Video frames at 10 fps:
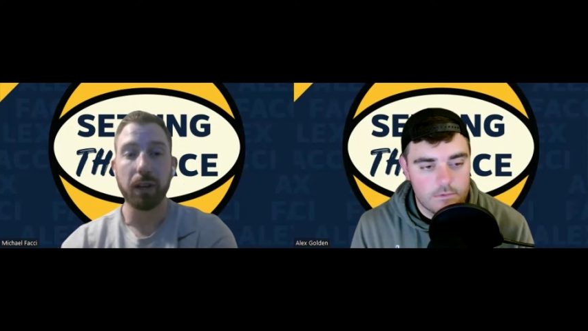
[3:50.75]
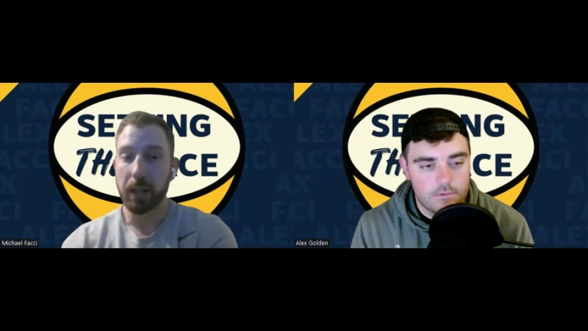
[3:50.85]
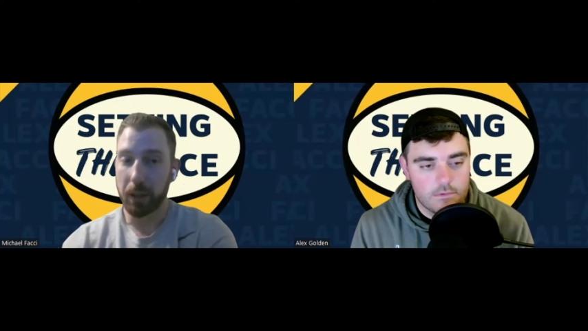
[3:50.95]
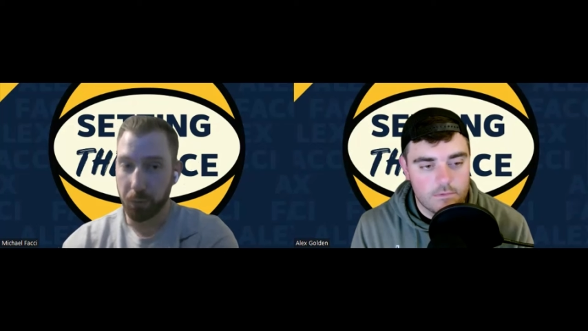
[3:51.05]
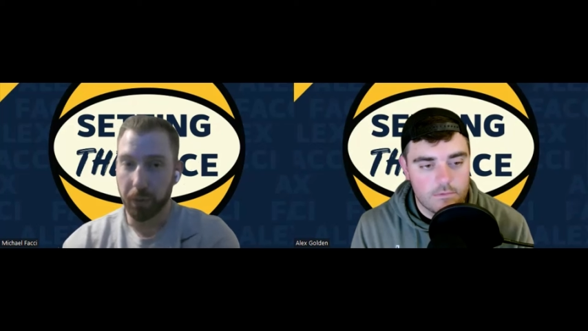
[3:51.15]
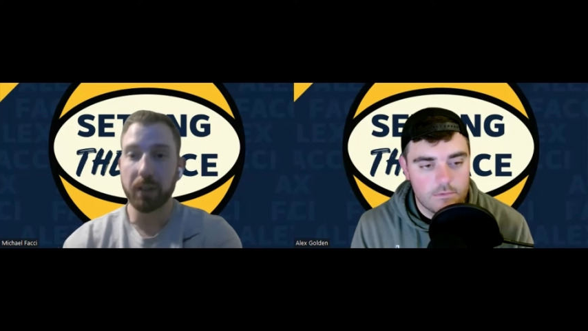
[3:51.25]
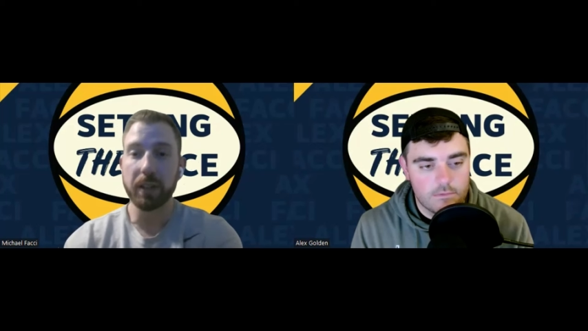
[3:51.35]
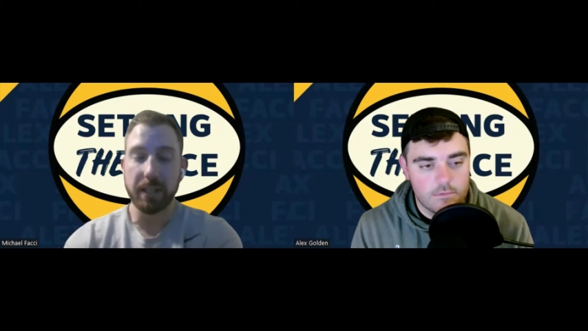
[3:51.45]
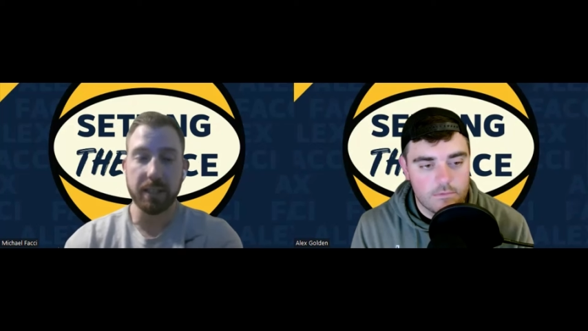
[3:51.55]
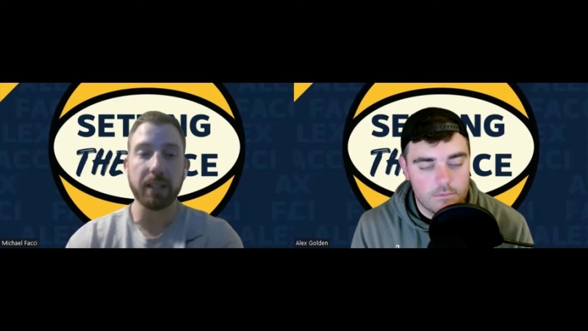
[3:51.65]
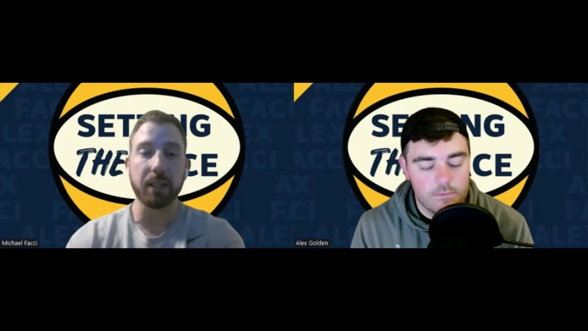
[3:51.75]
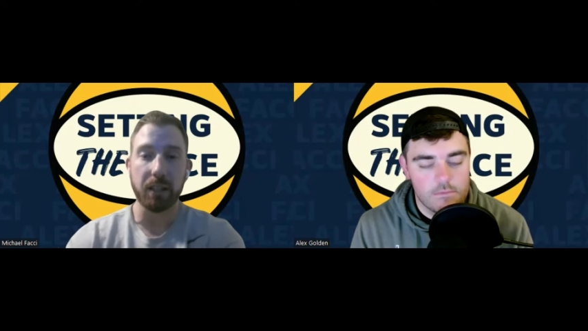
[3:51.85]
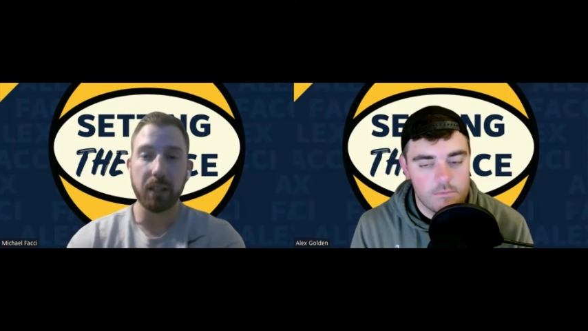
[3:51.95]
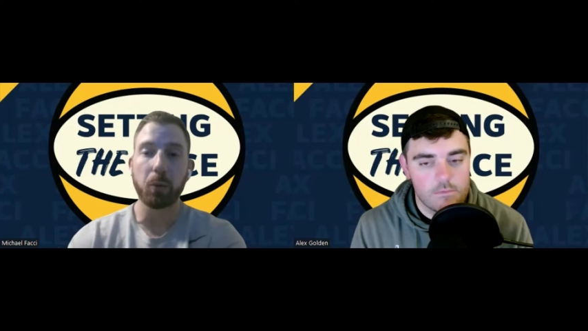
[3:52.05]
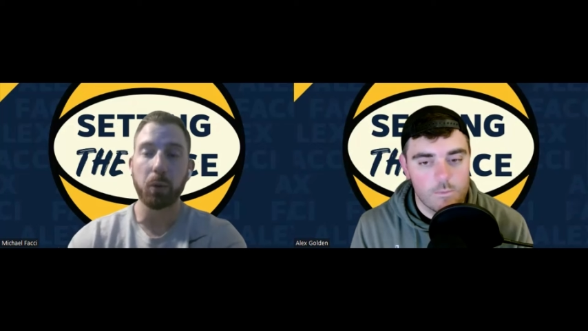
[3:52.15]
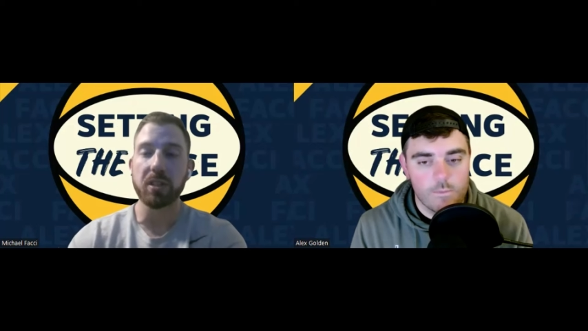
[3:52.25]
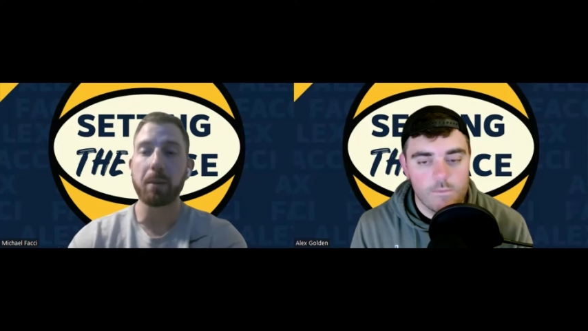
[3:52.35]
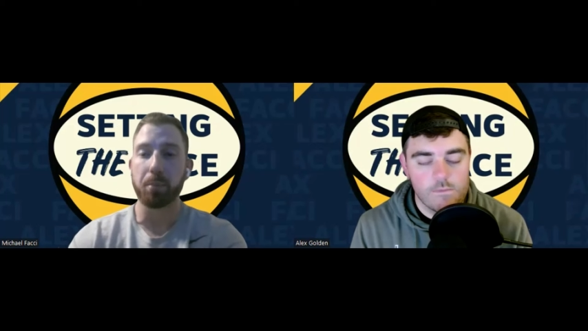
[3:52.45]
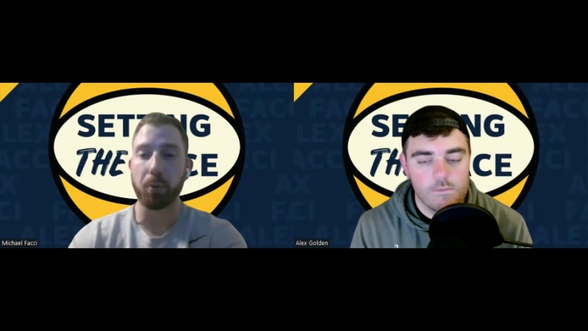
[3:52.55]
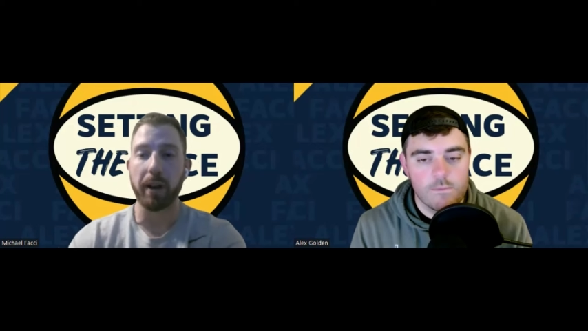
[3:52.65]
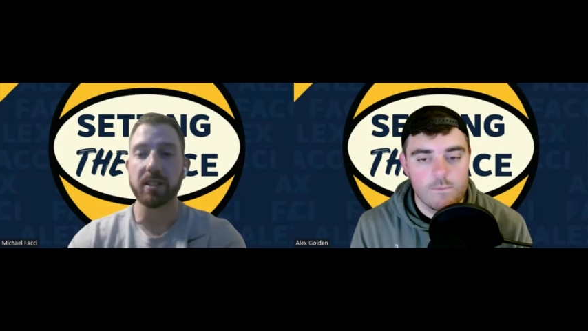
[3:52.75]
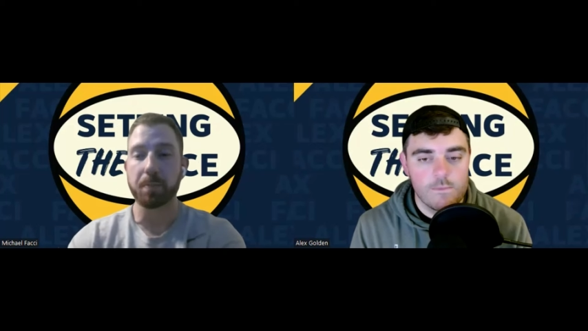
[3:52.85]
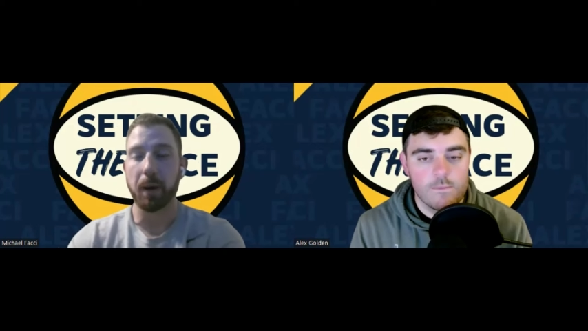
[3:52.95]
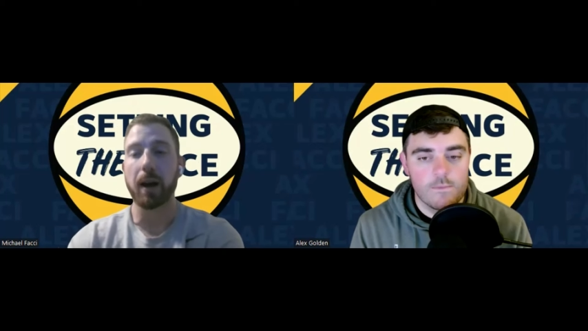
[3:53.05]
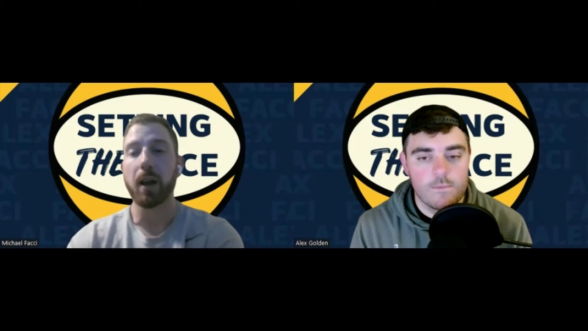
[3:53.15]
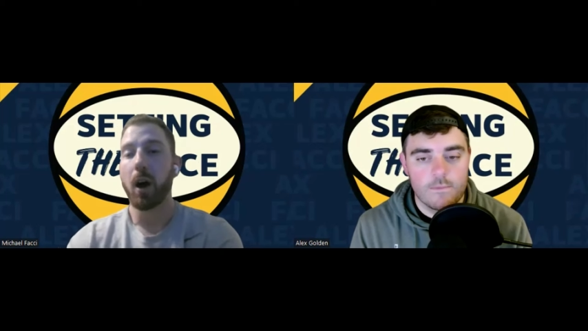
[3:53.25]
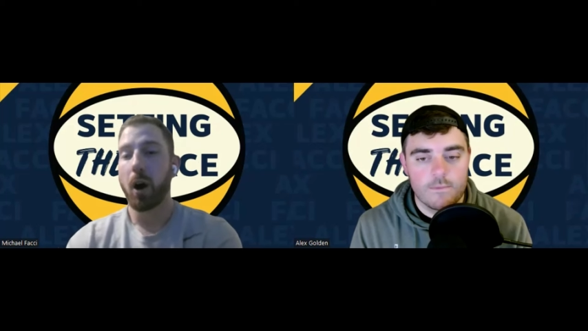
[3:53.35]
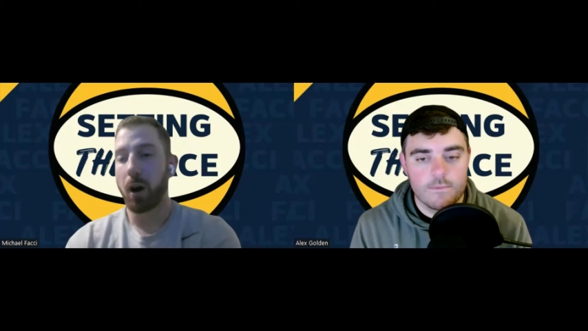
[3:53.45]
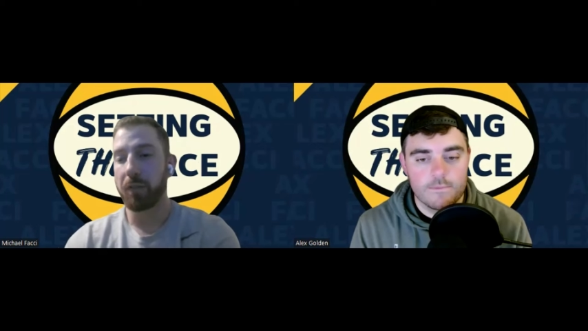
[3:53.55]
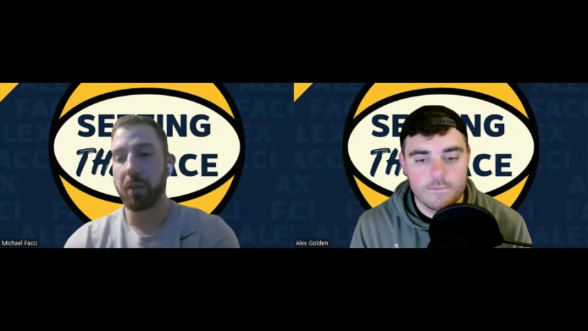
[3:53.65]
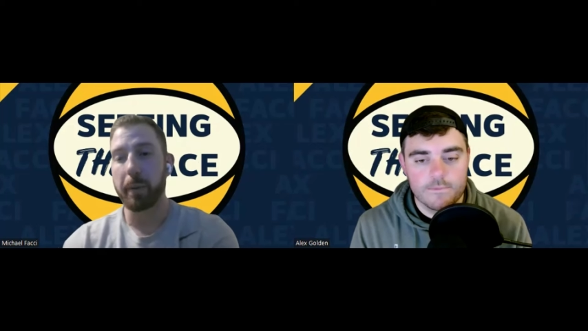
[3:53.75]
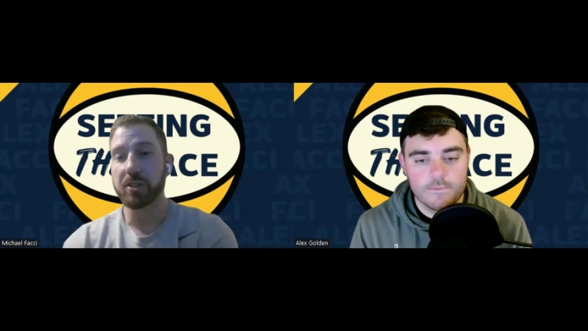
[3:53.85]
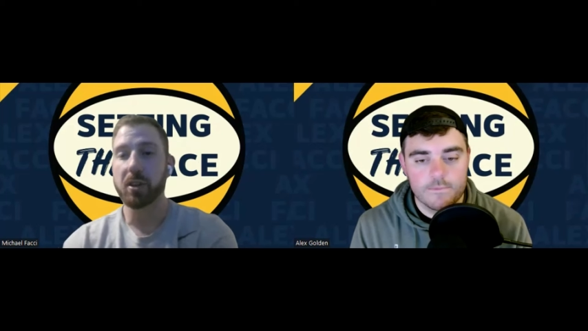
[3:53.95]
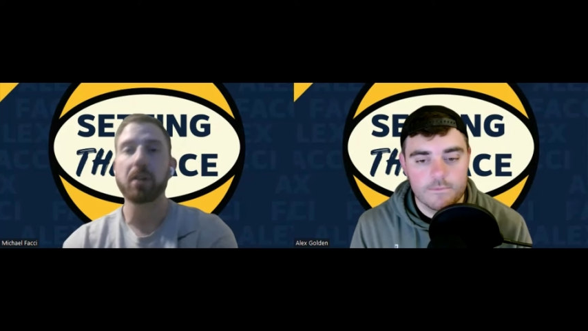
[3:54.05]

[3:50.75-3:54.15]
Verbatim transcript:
Speaker 1: He really did. He was a bright spot off the bench.